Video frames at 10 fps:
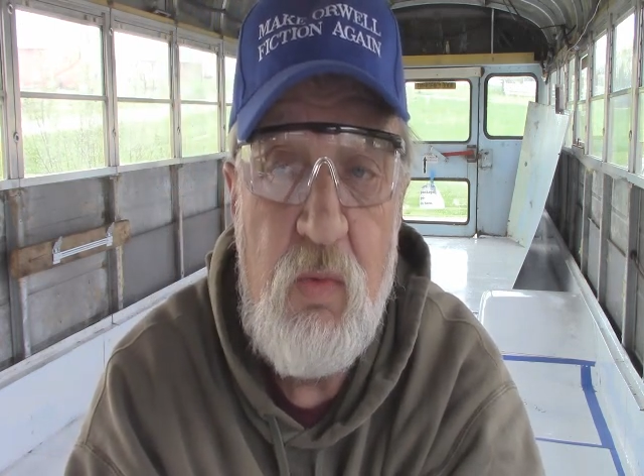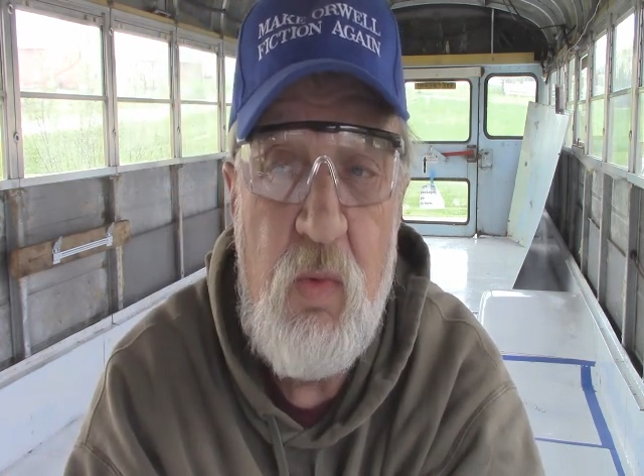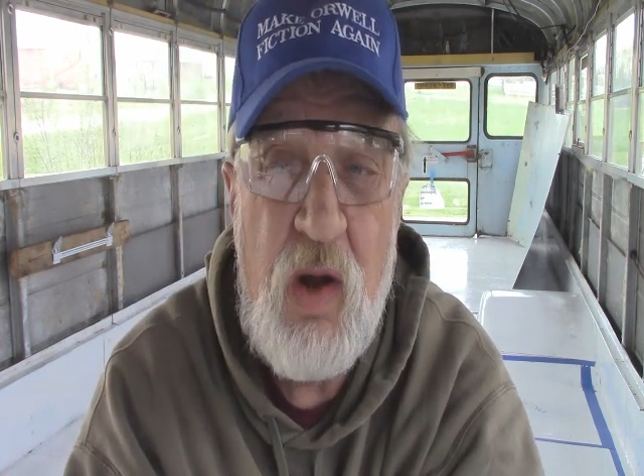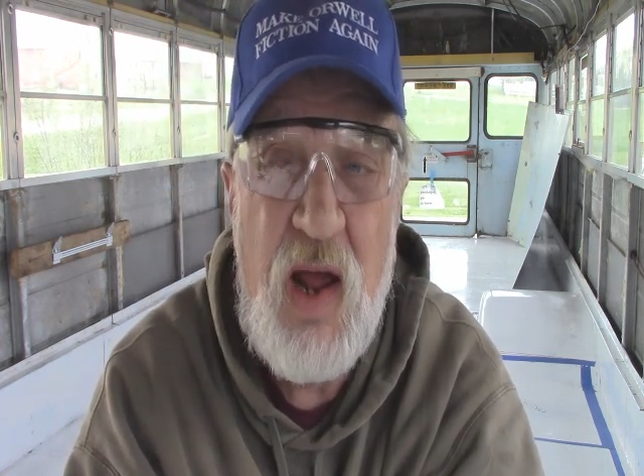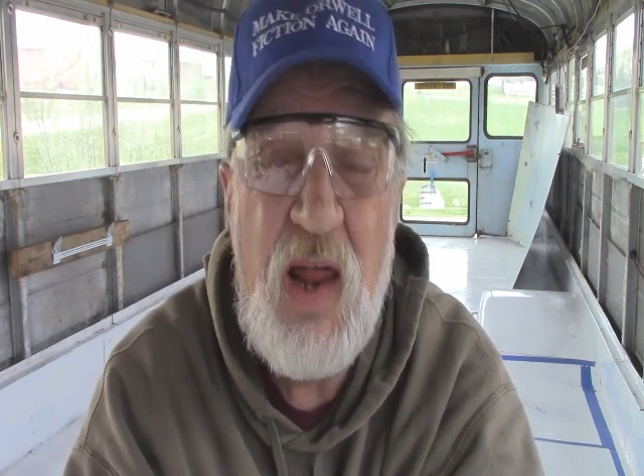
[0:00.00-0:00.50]

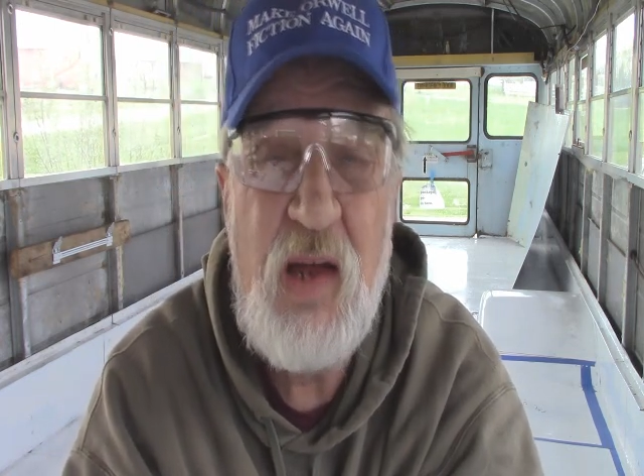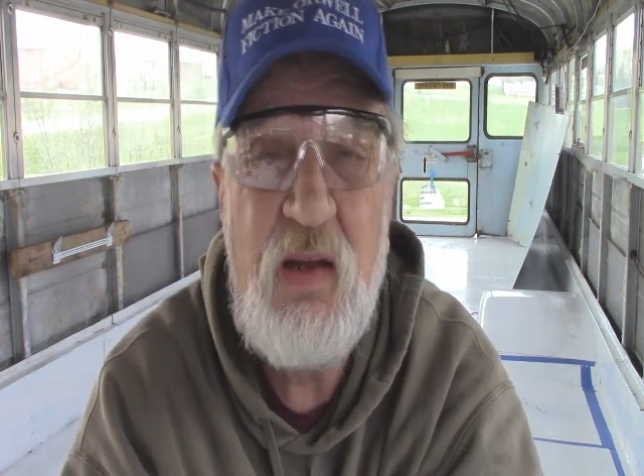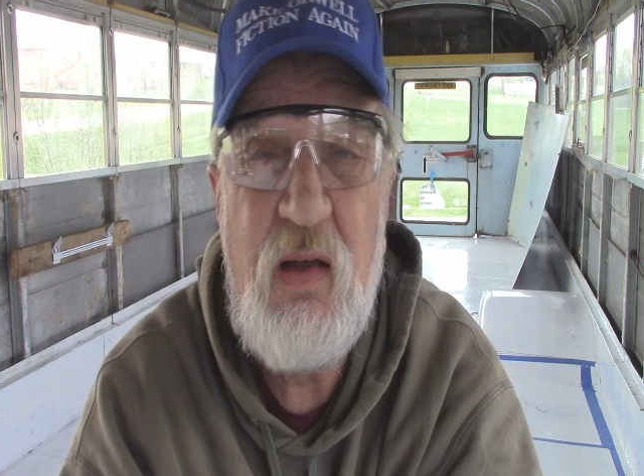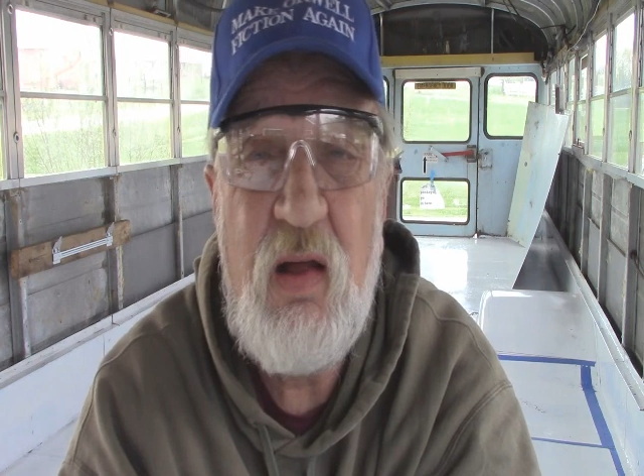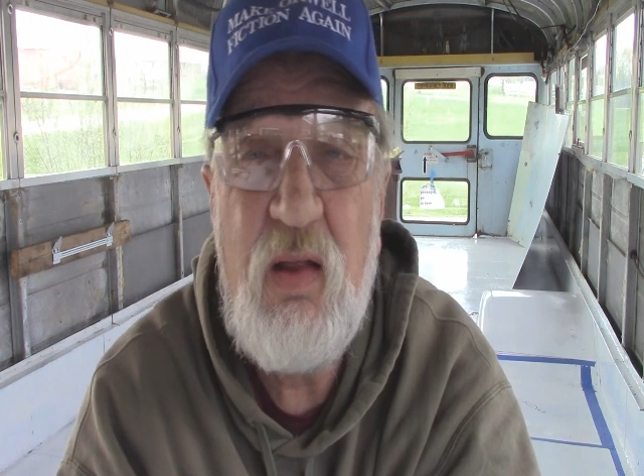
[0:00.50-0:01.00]
what I like
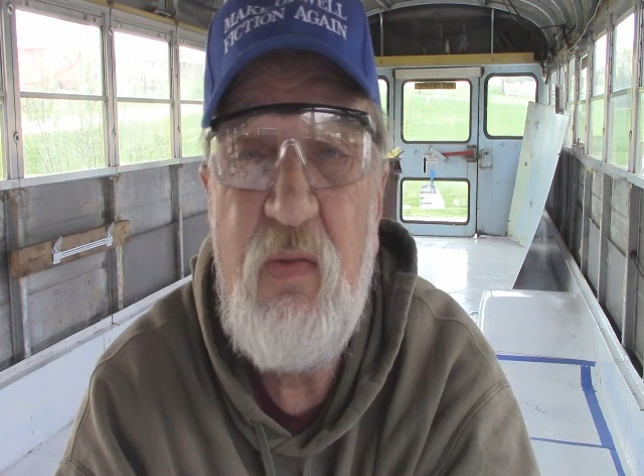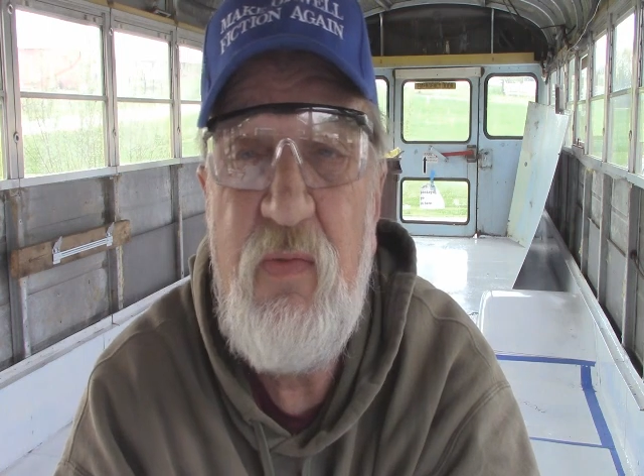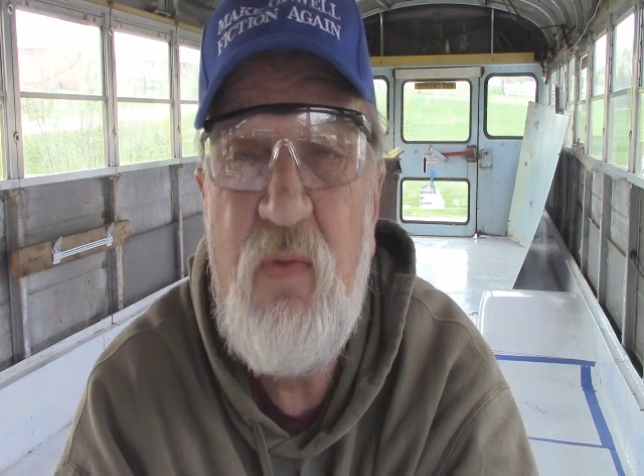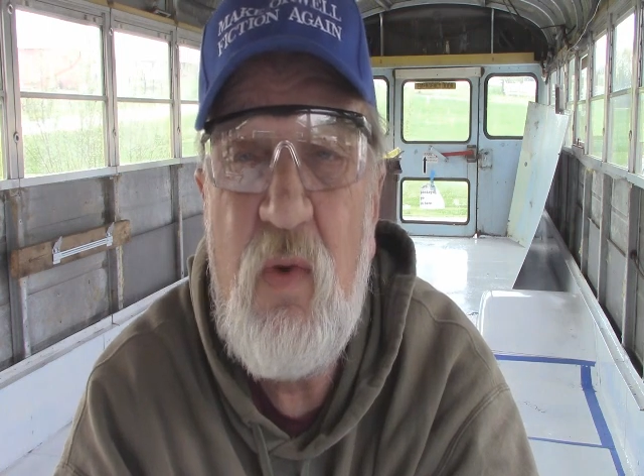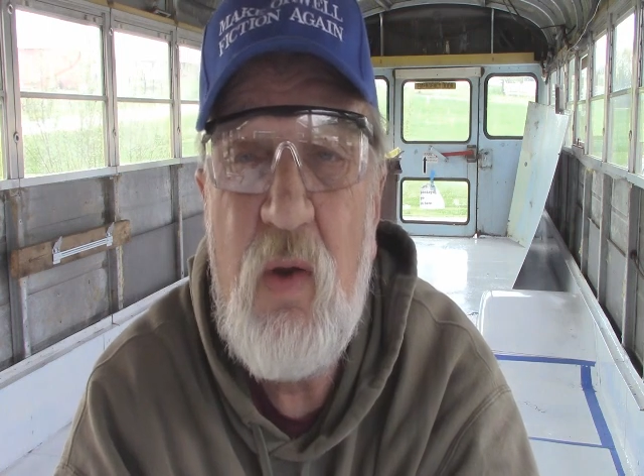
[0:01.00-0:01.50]
to call the
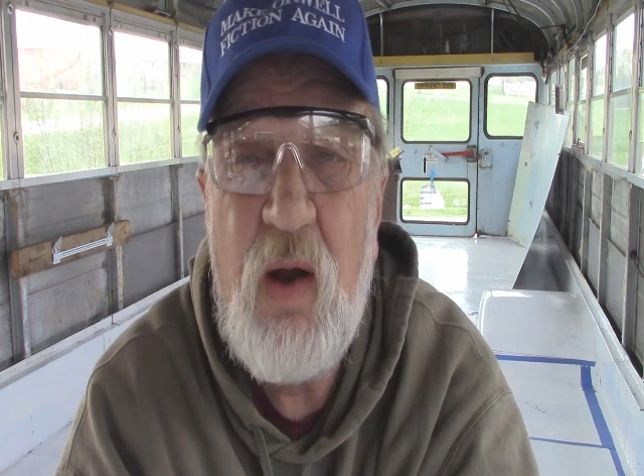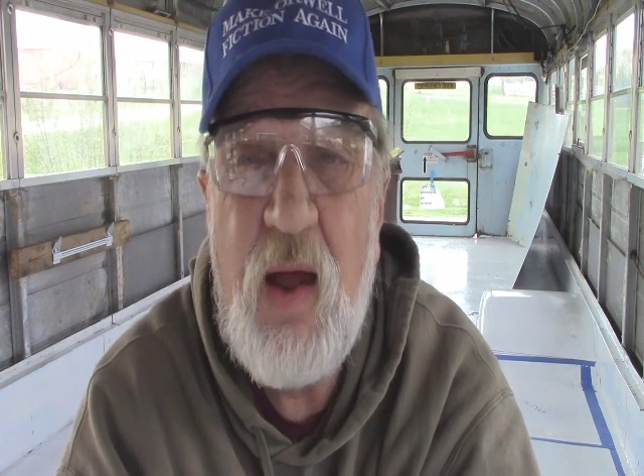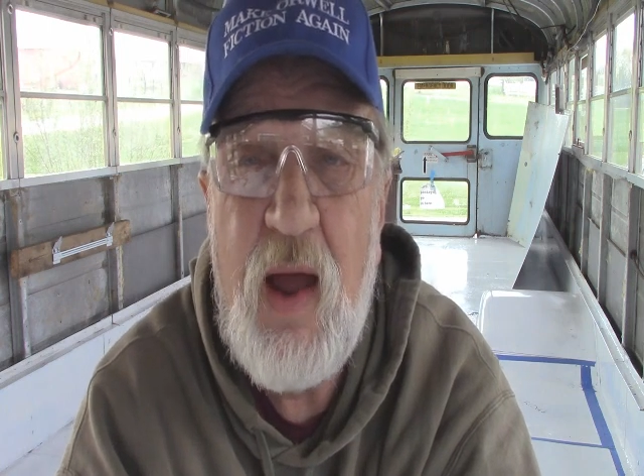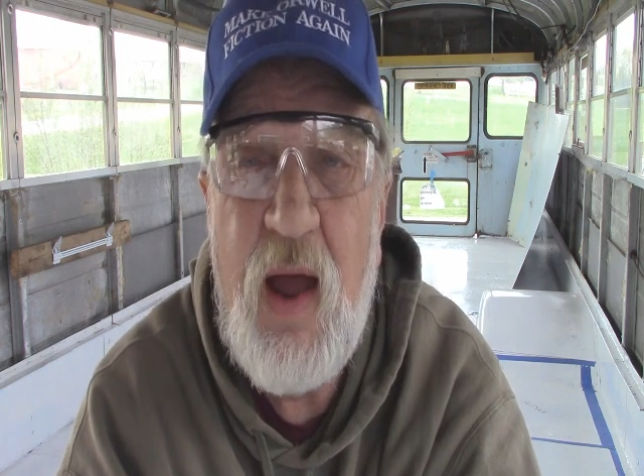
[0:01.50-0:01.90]
4